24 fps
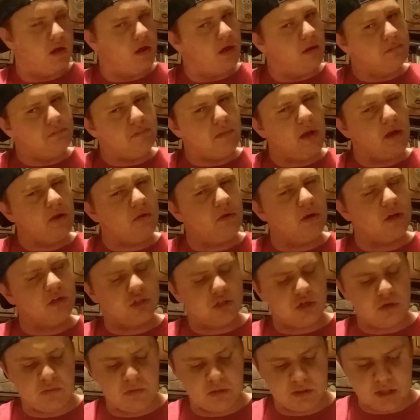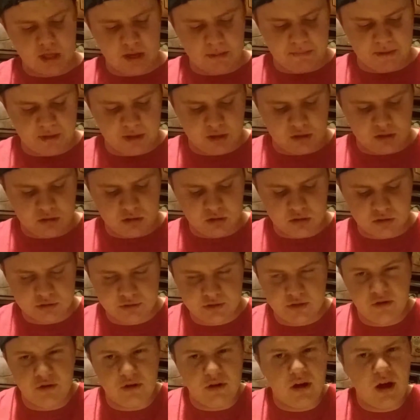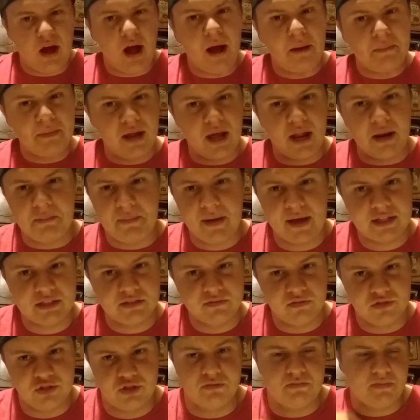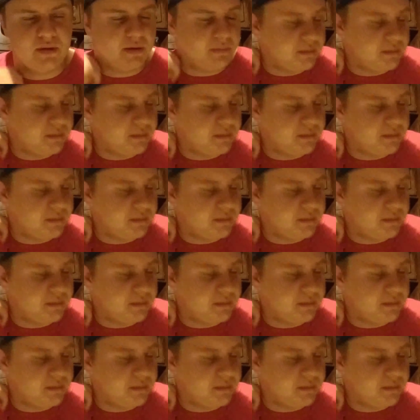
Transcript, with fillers: Not quite sure what type of year those are. I'm not a bass fisherman